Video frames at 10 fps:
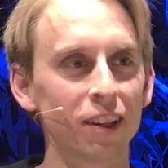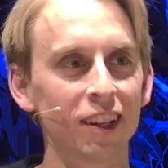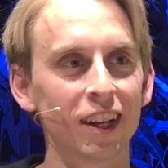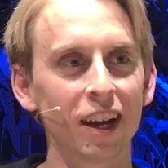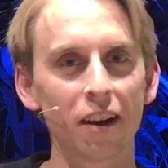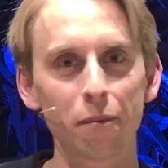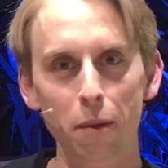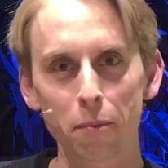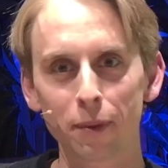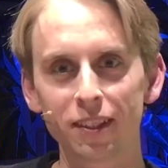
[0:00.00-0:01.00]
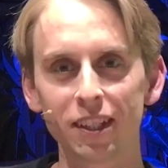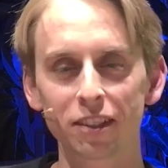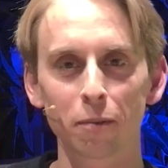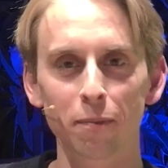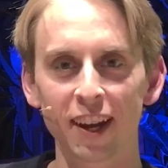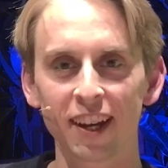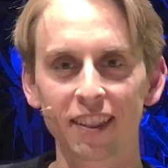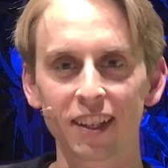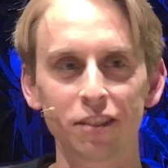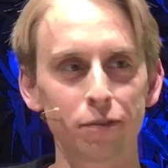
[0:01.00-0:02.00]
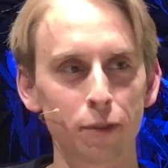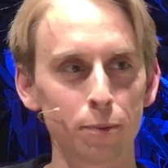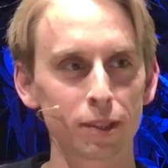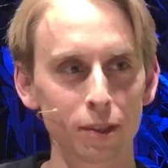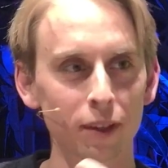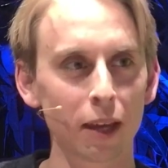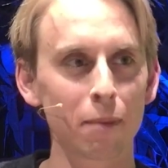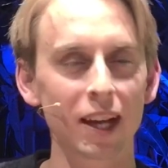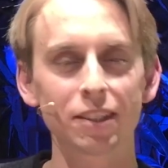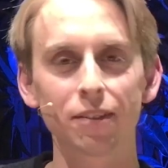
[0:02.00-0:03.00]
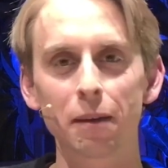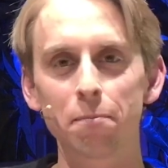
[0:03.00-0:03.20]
Mm. I remember Matthias complaining that his food was looking back to him.